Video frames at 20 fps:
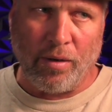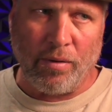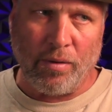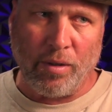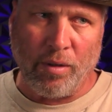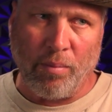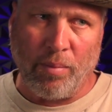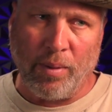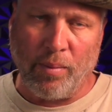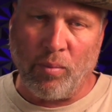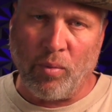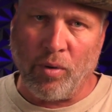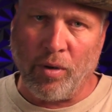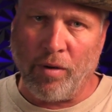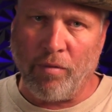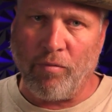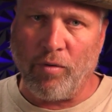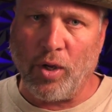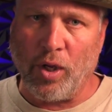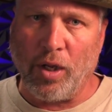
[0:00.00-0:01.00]
a little bit more
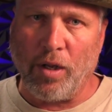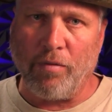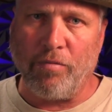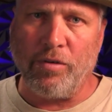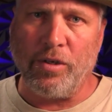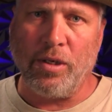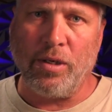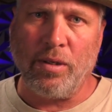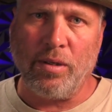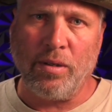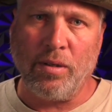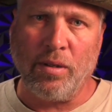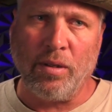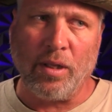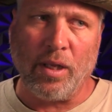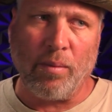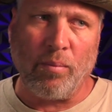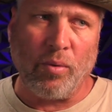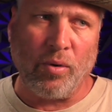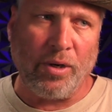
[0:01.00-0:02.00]
involved,
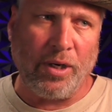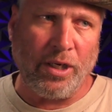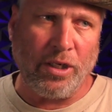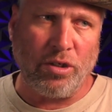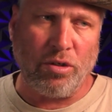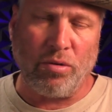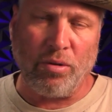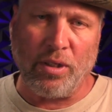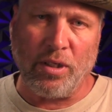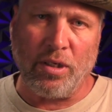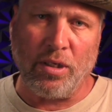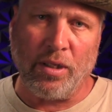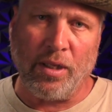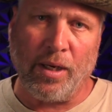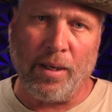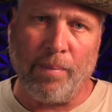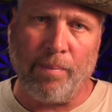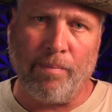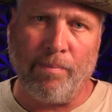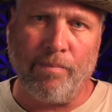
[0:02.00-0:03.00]
a lot more history to
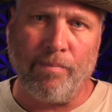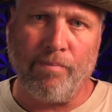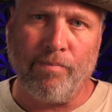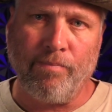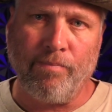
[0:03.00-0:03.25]
them.